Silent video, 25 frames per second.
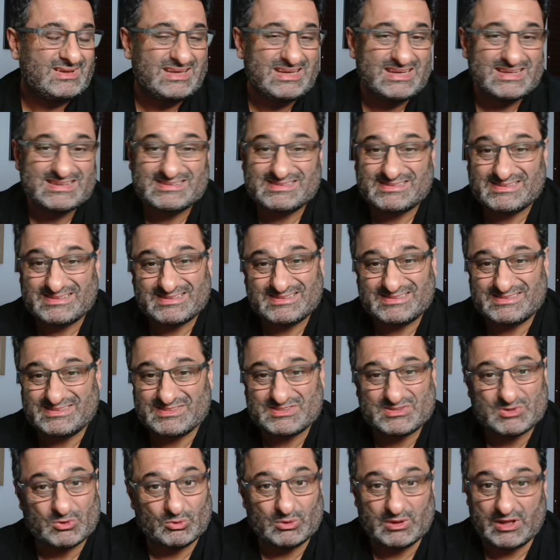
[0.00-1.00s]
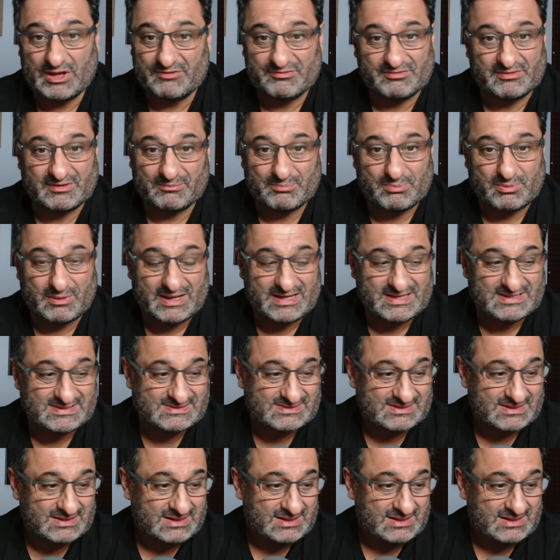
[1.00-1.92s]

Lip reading: It's just all over the place.